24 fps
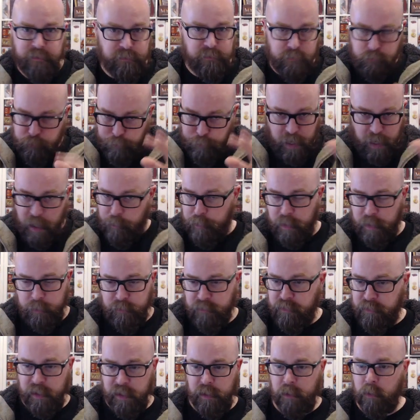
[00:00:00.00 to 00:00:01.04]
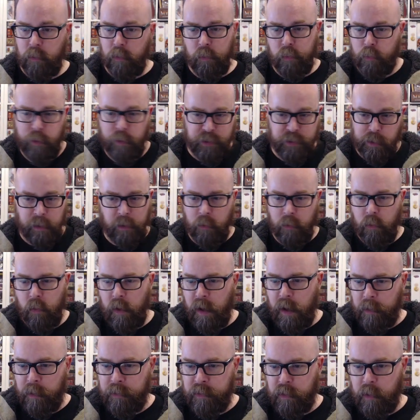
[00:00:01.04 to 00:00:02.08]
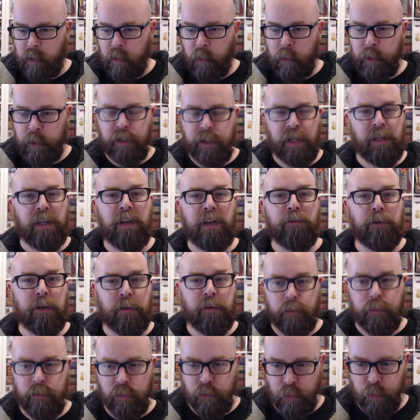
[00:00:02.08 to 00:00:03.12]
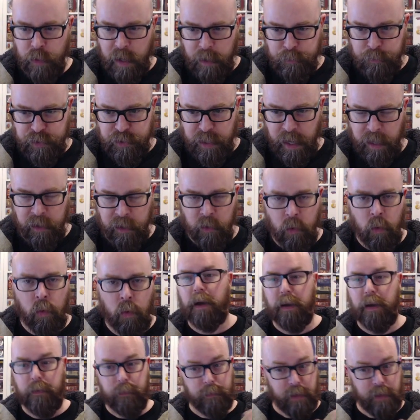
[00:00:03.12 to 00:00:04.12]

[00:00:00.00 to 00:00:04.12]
pop-up video, which I don't want, or you can give it a drop shadow.